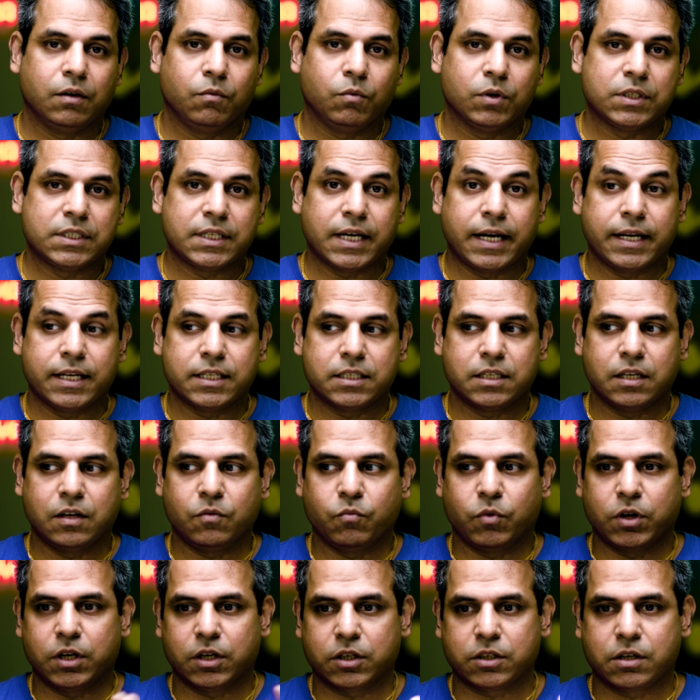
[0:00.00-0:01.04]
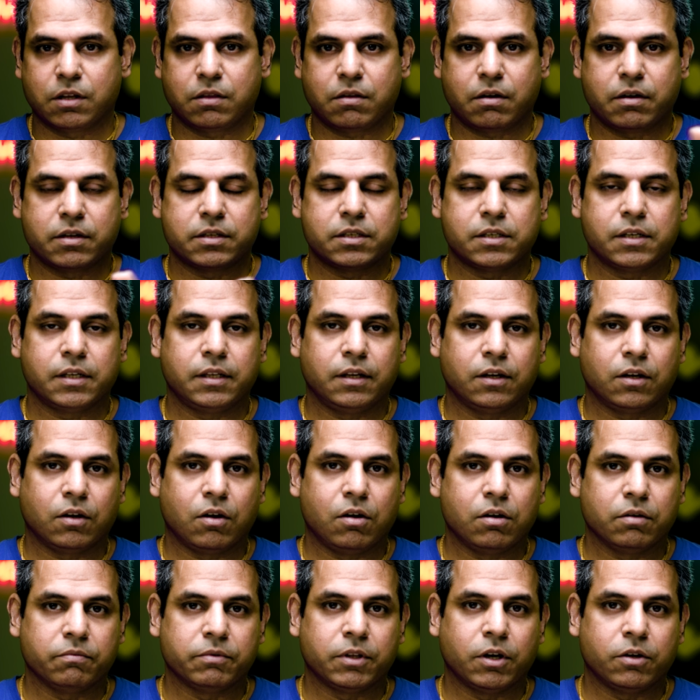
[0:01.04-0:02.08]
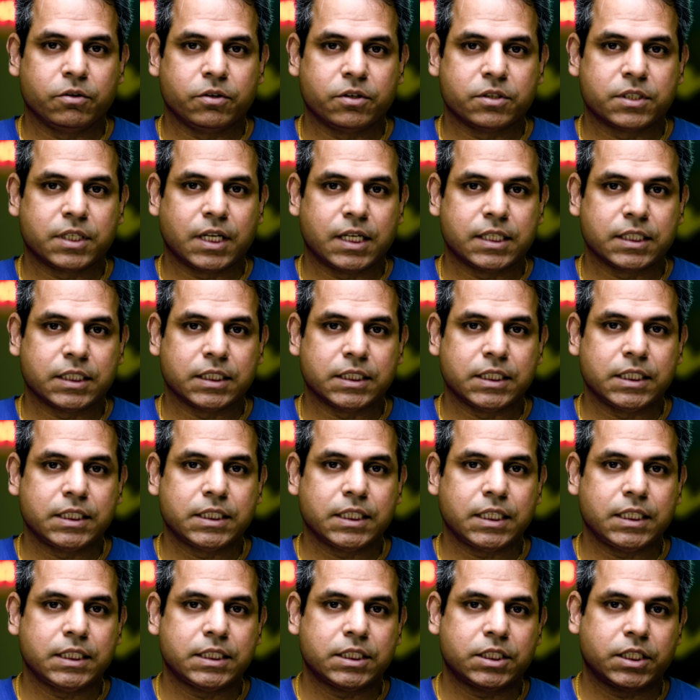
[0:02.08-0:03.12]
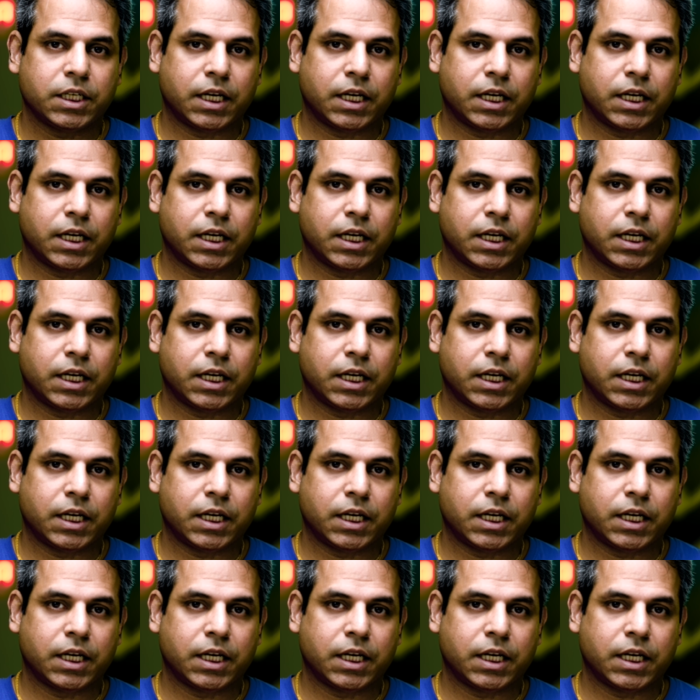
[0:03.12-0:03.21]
what sign it's in, what nakshatra it's in, along with all your astrological details,